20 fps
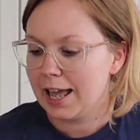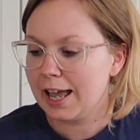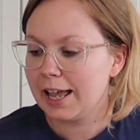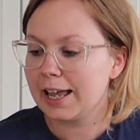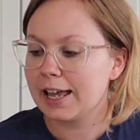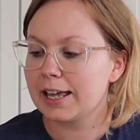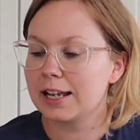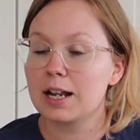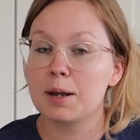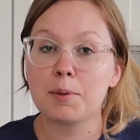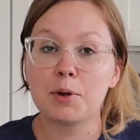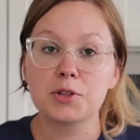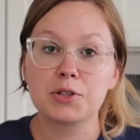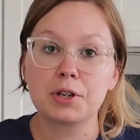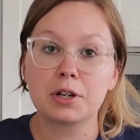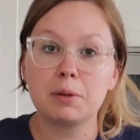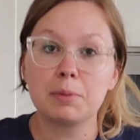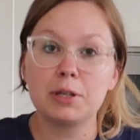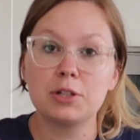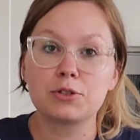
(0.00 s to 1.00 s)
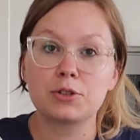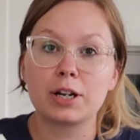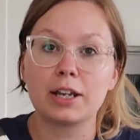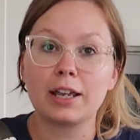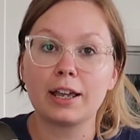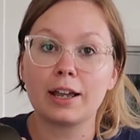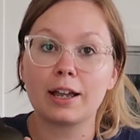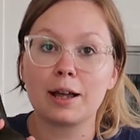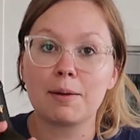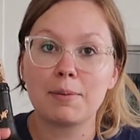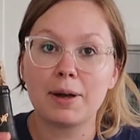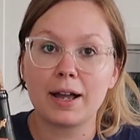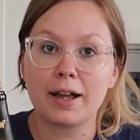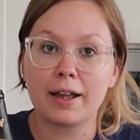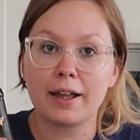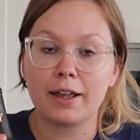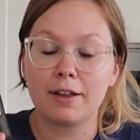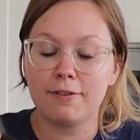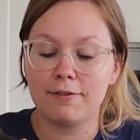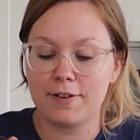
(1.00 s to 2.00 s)
And I'm also gonna be drinking
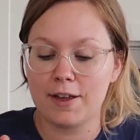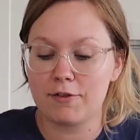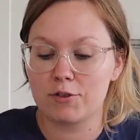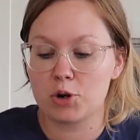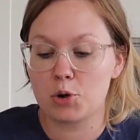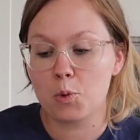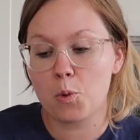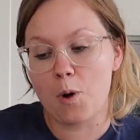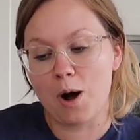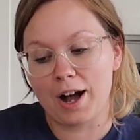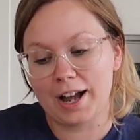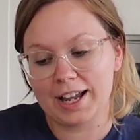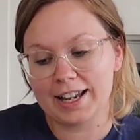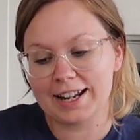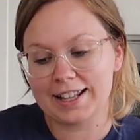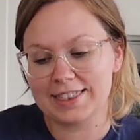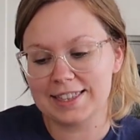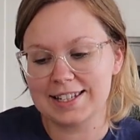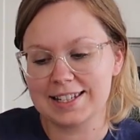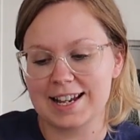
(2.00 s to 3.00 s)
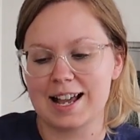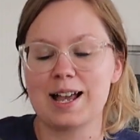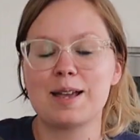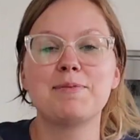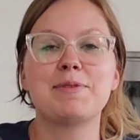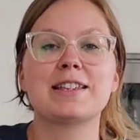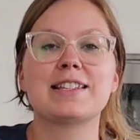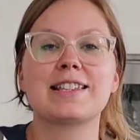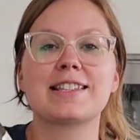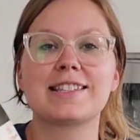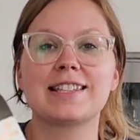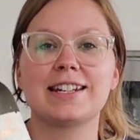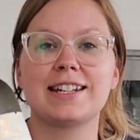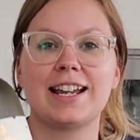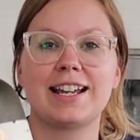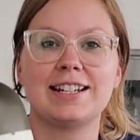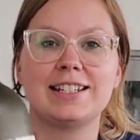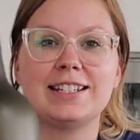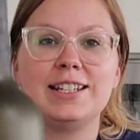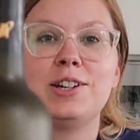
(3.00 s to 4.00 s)
my favorite wine at the time. This is the
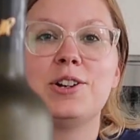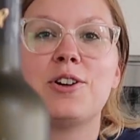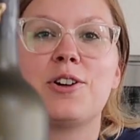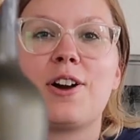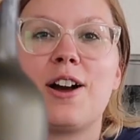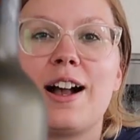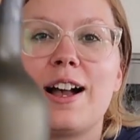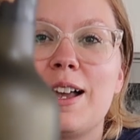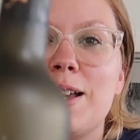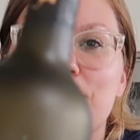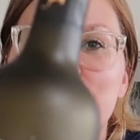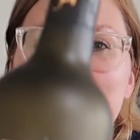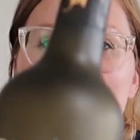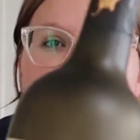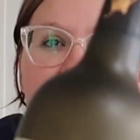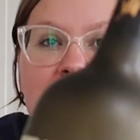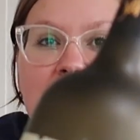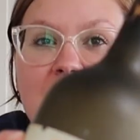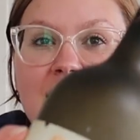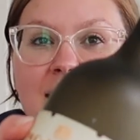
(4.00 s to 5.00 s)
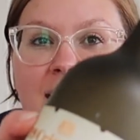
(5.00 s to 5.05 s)
19 Crimes